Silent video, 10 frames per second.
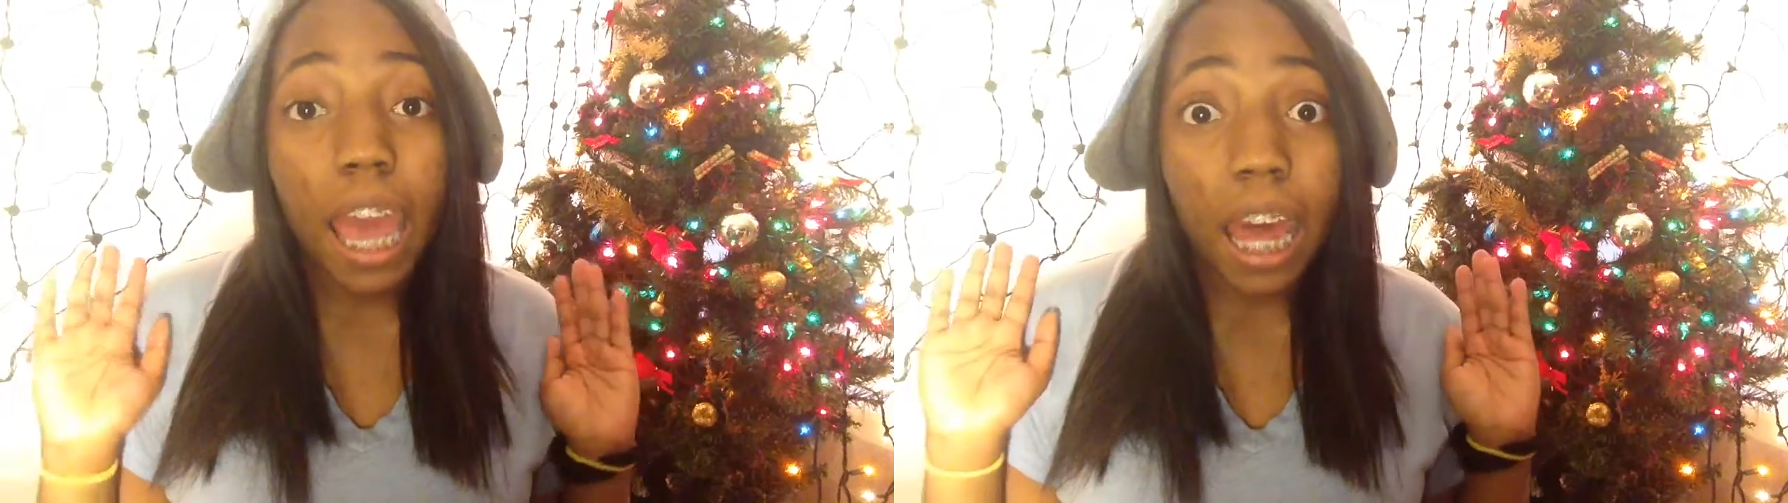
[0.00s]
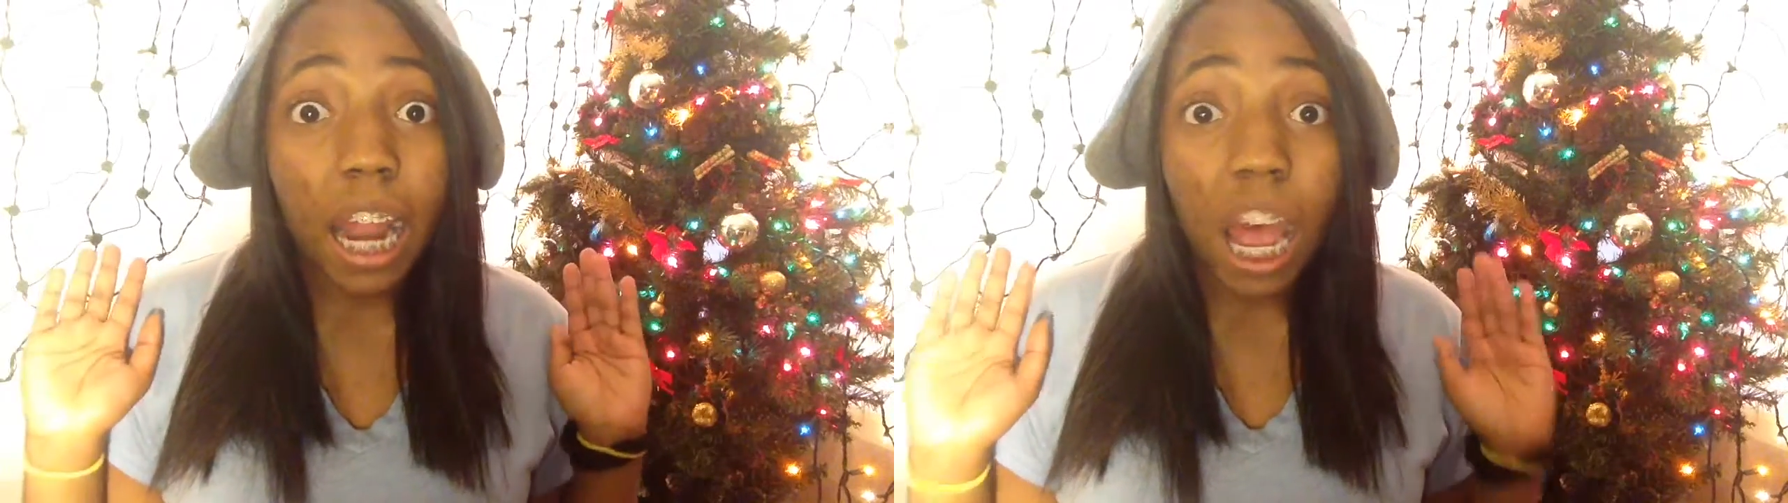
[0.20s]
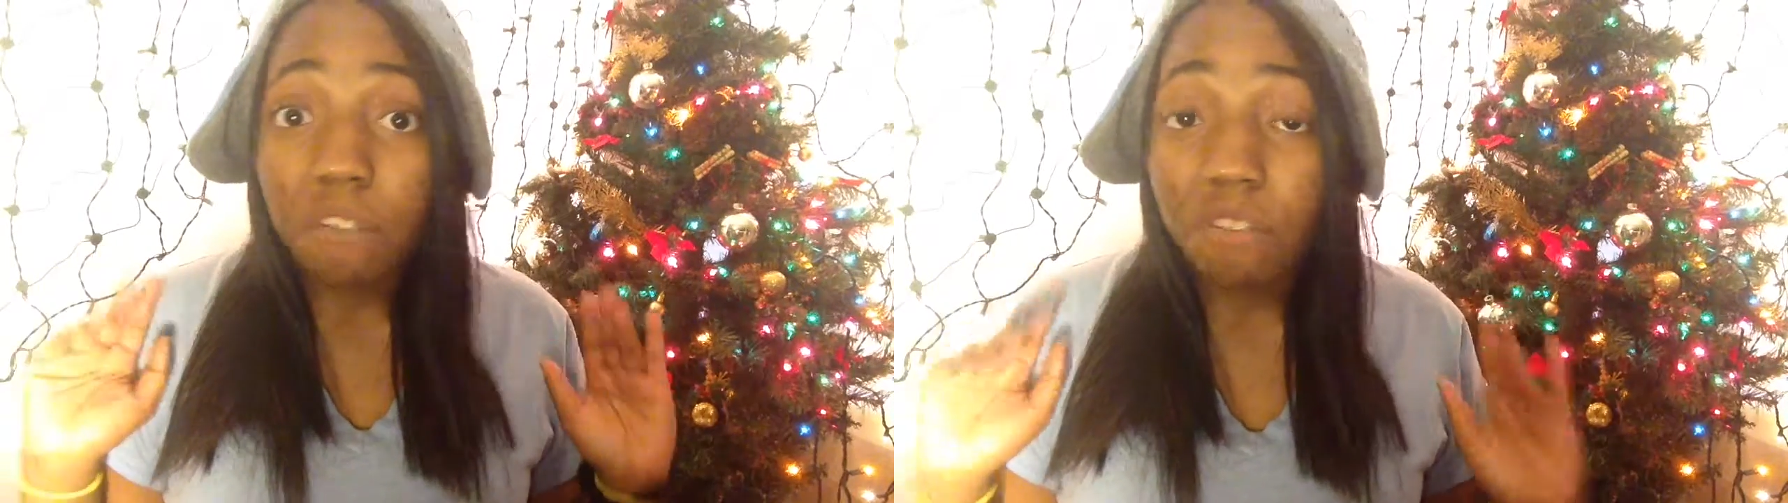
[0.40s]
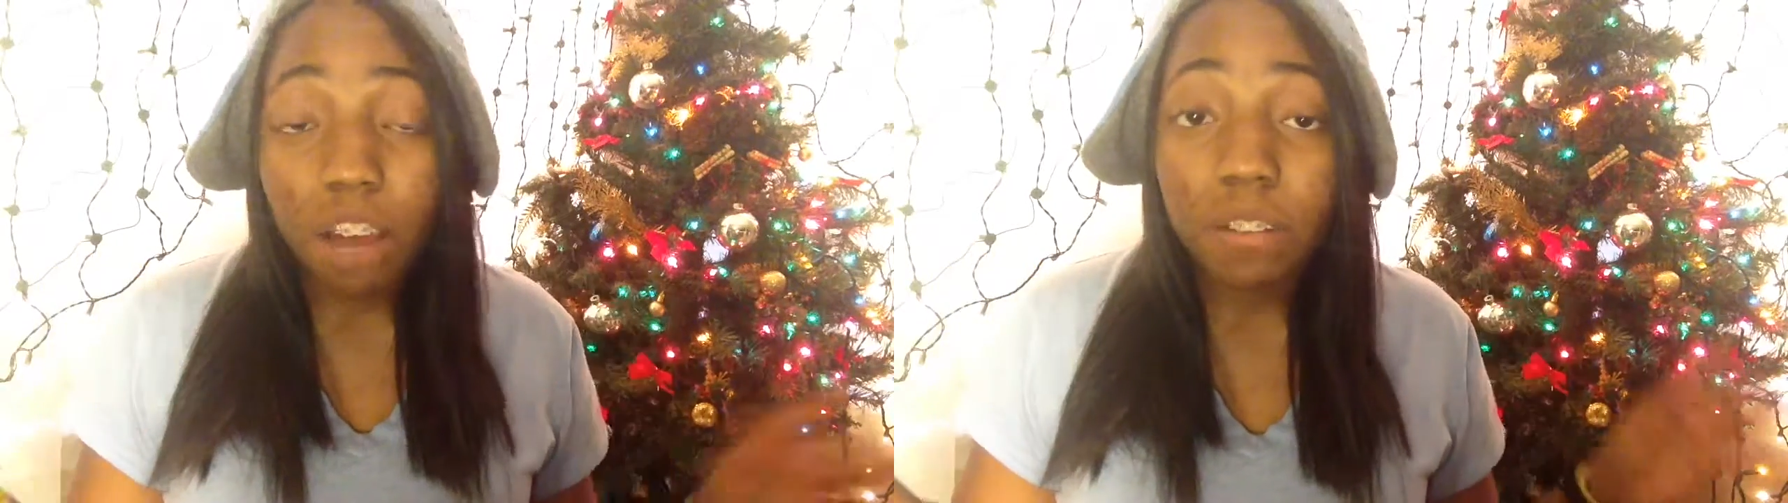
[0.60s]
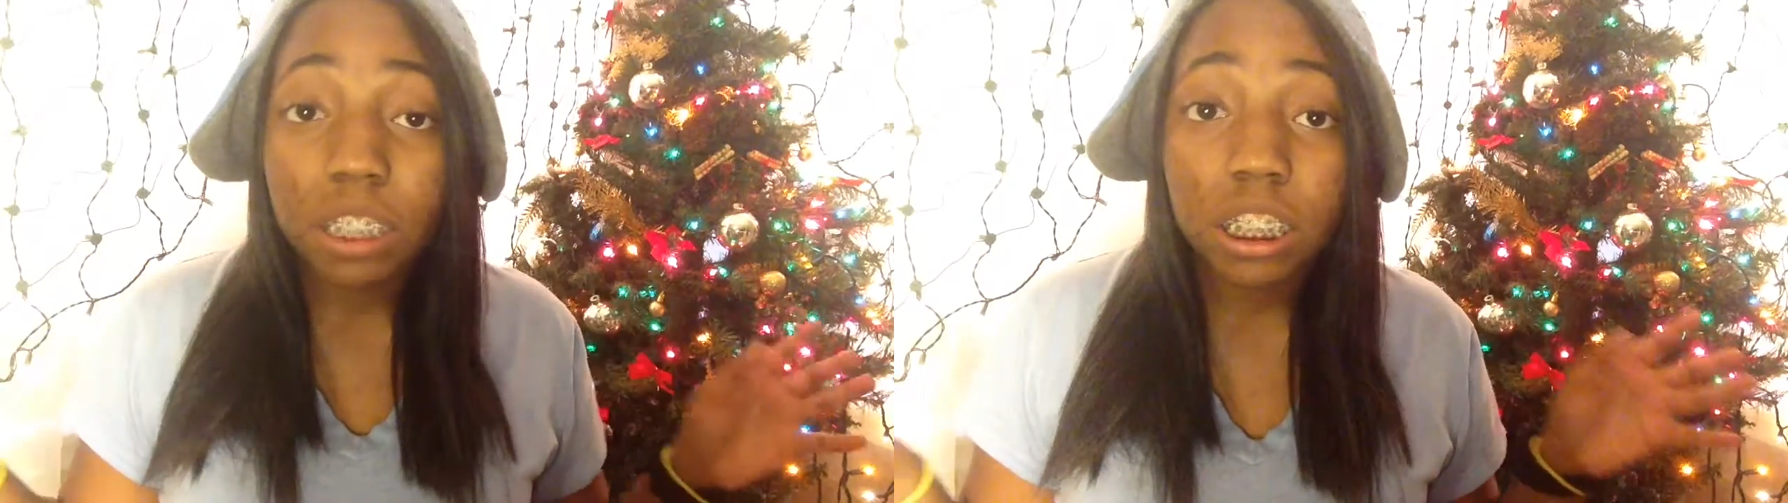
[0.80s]
And I've
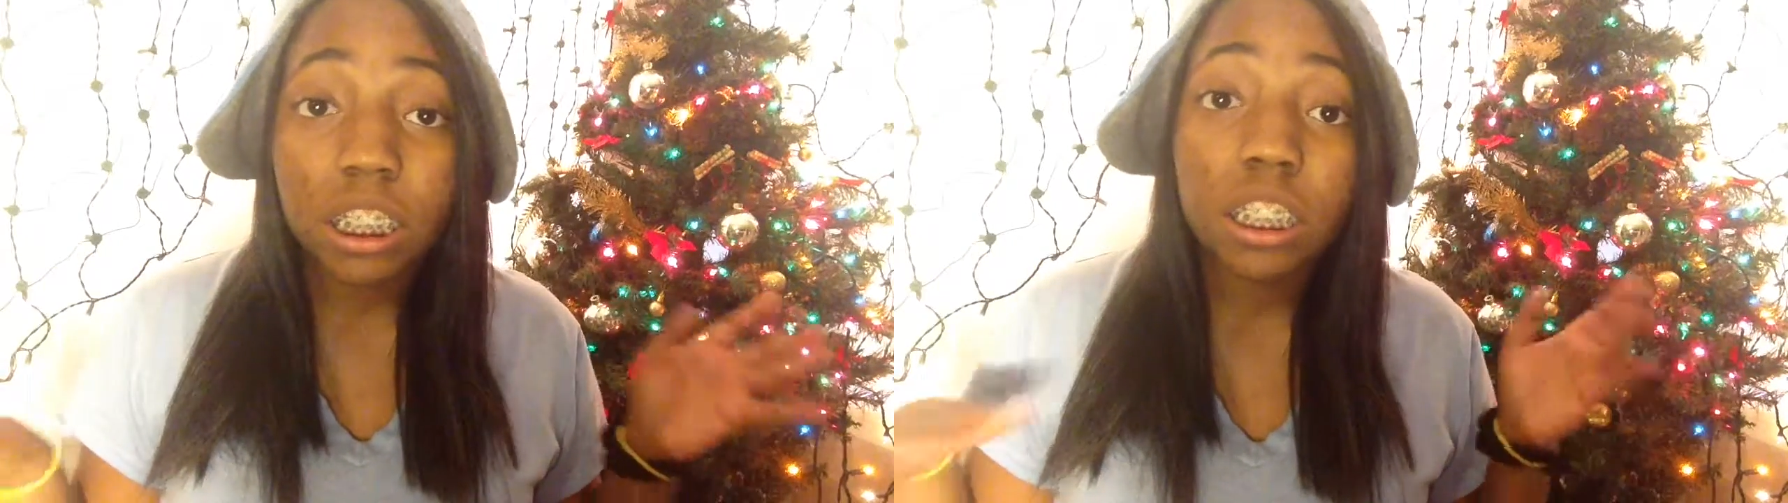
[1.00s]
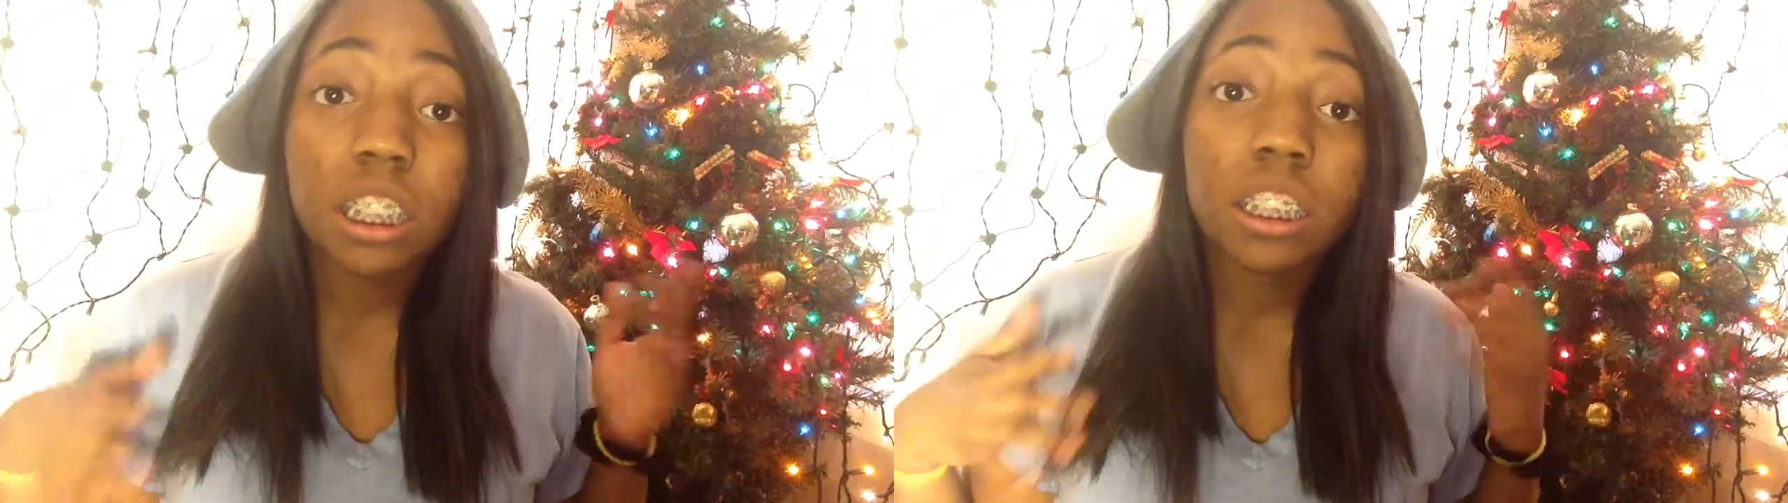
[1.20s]
never seen